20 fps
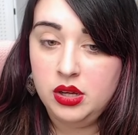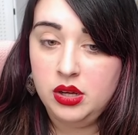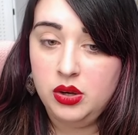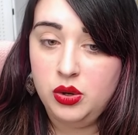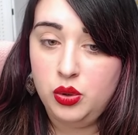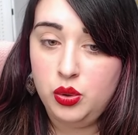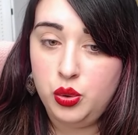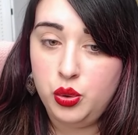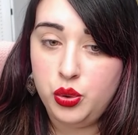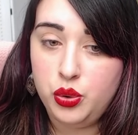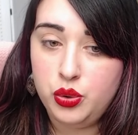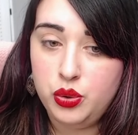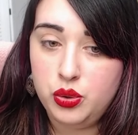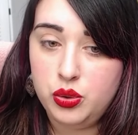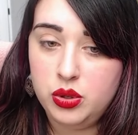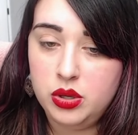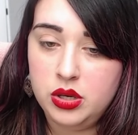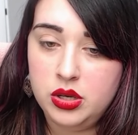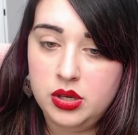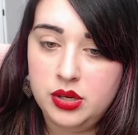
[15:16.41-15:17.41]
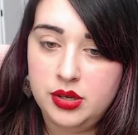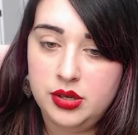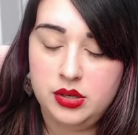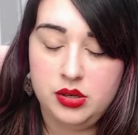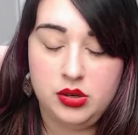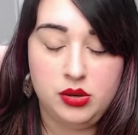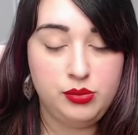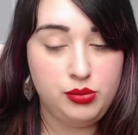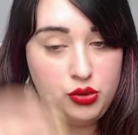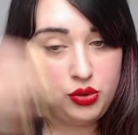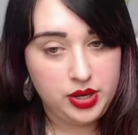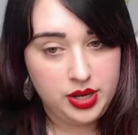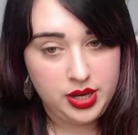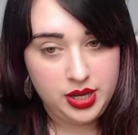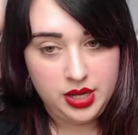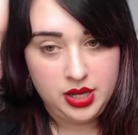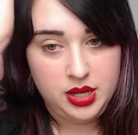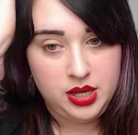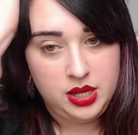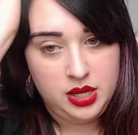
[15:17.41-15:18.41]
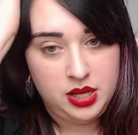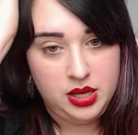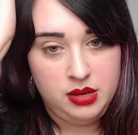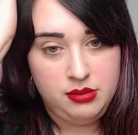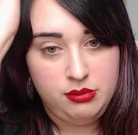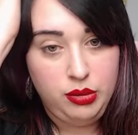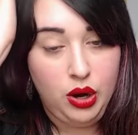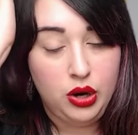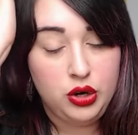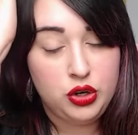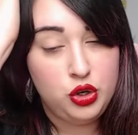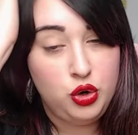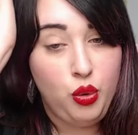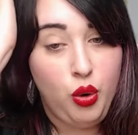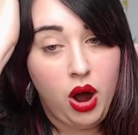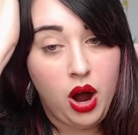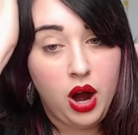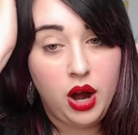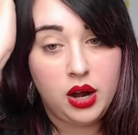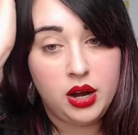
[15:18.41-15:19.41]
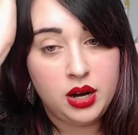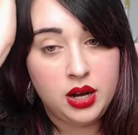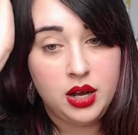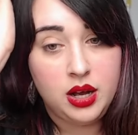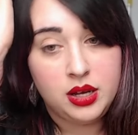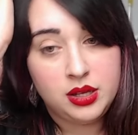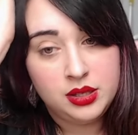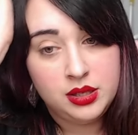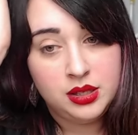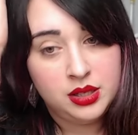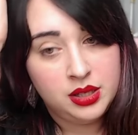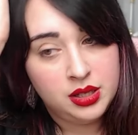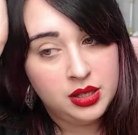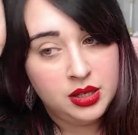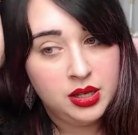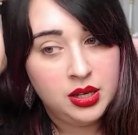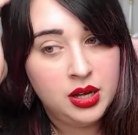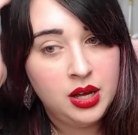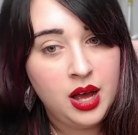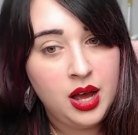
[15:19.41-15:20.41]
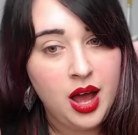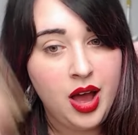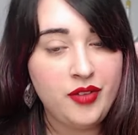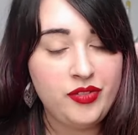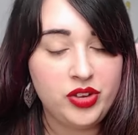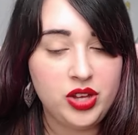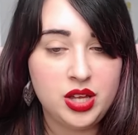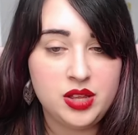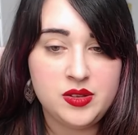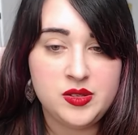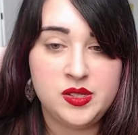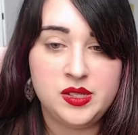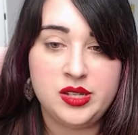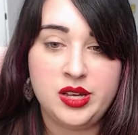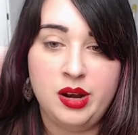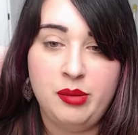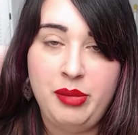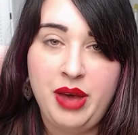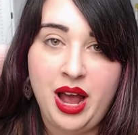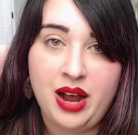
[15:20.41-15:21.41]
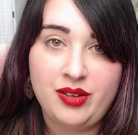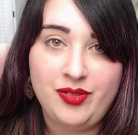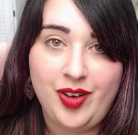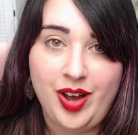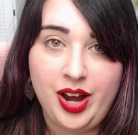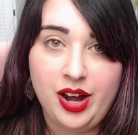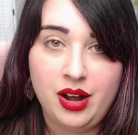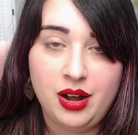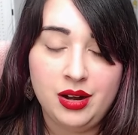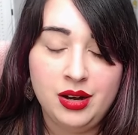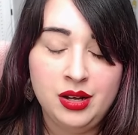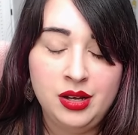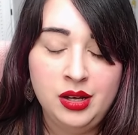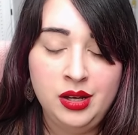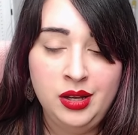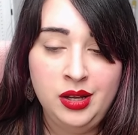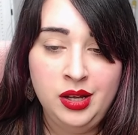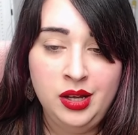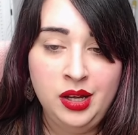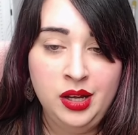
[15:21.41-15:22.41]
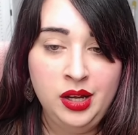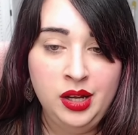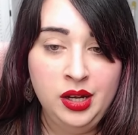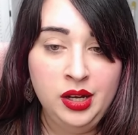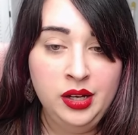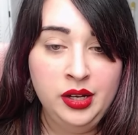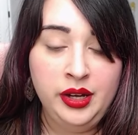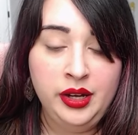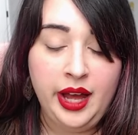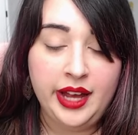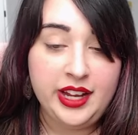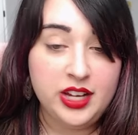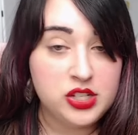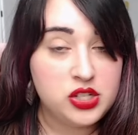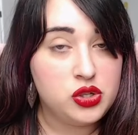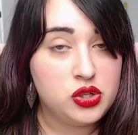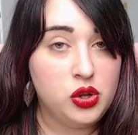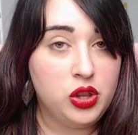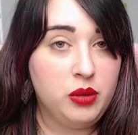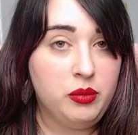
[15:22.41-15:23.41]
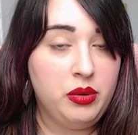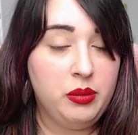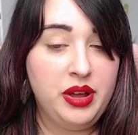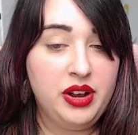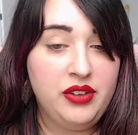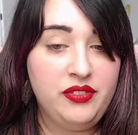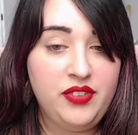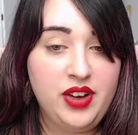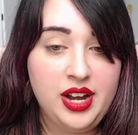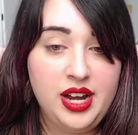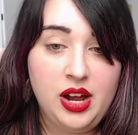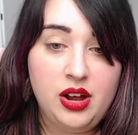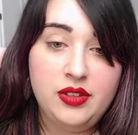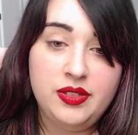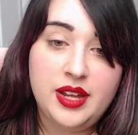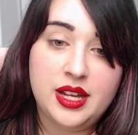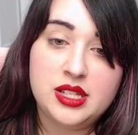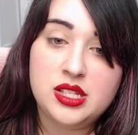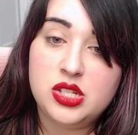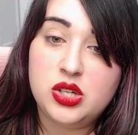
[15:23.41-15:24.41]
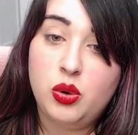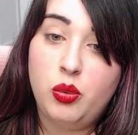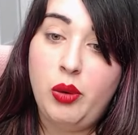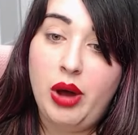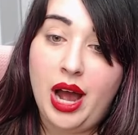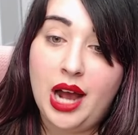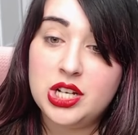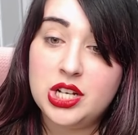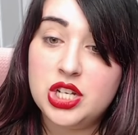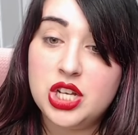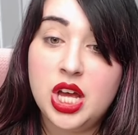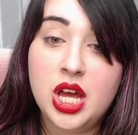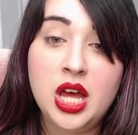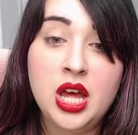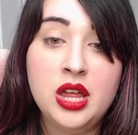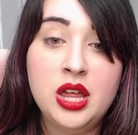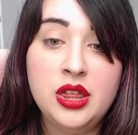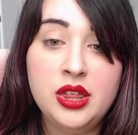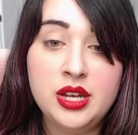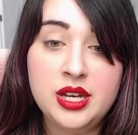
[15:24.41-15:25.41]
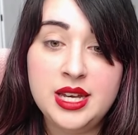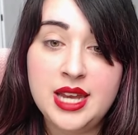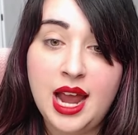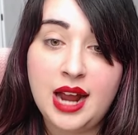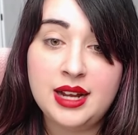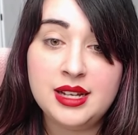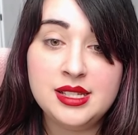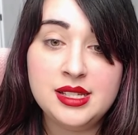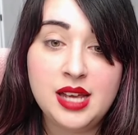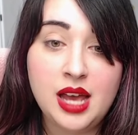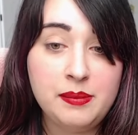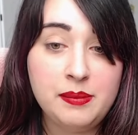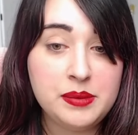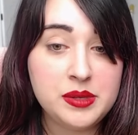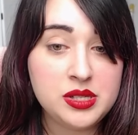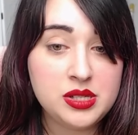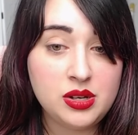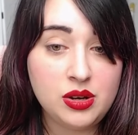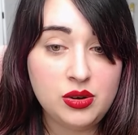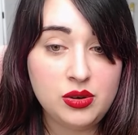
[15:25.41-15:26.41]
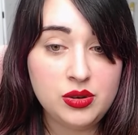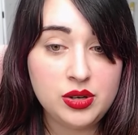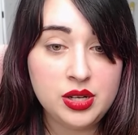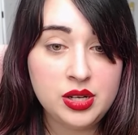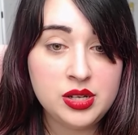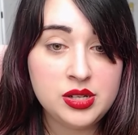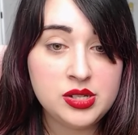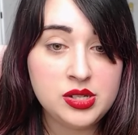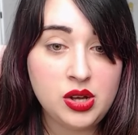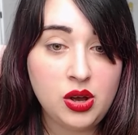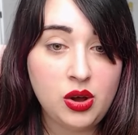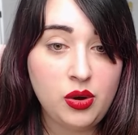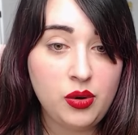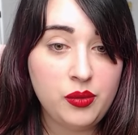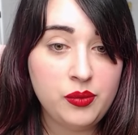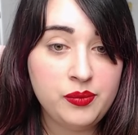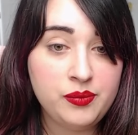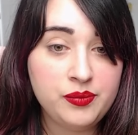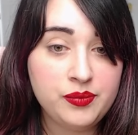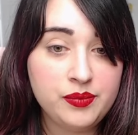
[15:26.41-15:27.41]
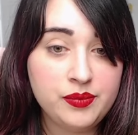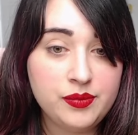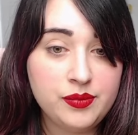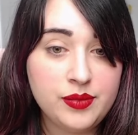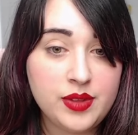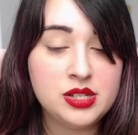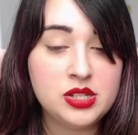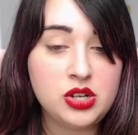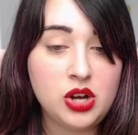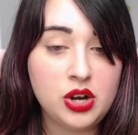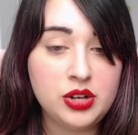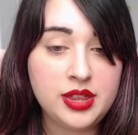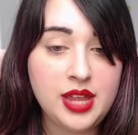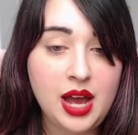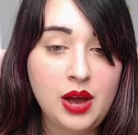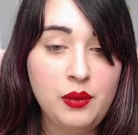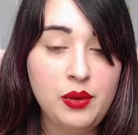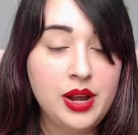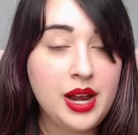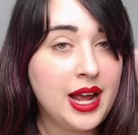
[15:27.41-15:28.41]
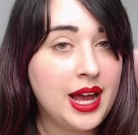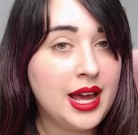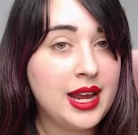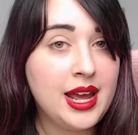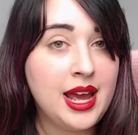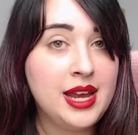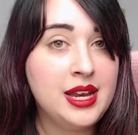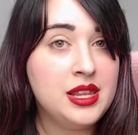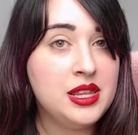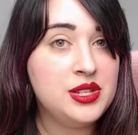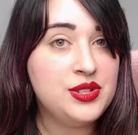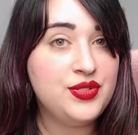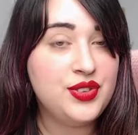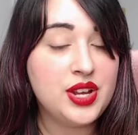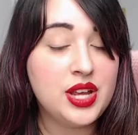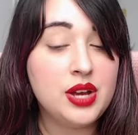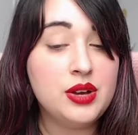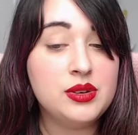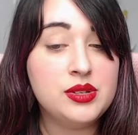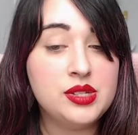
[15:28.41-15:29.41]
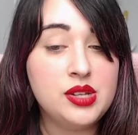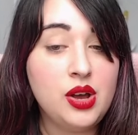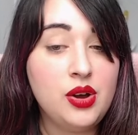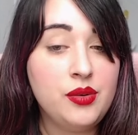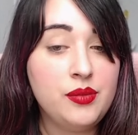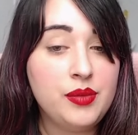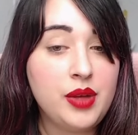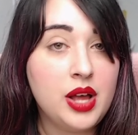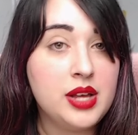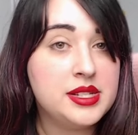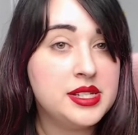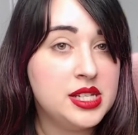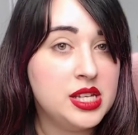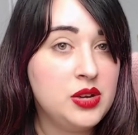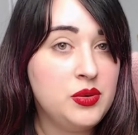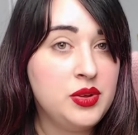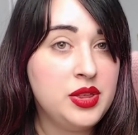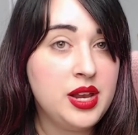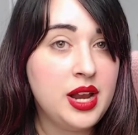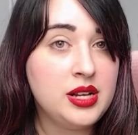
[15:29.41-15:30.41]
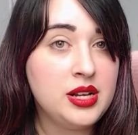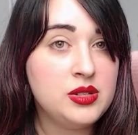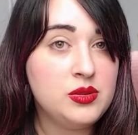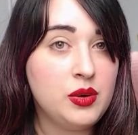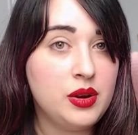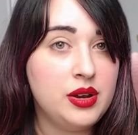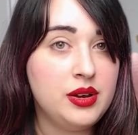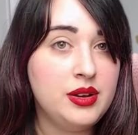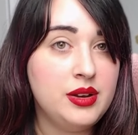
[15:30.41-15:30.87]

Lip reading: Whew. Oh boy. Bug noir, huh? I feel like this is gonna backfire. I guess there's only one way to find out, and that's to watch the next episode. So, start that one. I gotta end this video. So, I'll see you in the next one.